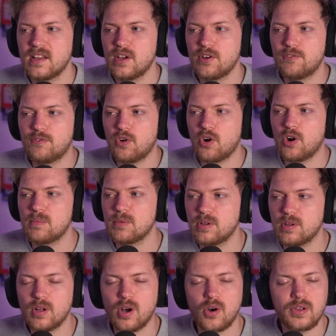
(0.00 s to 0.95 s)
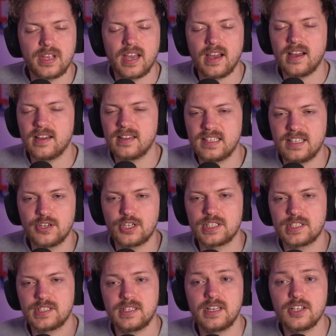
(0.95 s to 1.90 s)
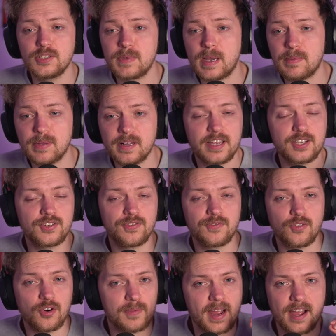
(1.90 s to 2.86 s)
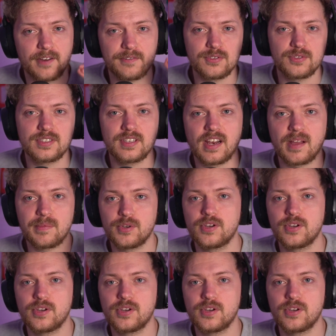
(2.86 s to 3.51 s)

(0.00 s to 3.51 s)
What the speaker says: formal, oh yeah, here's my application form, I have to sign up.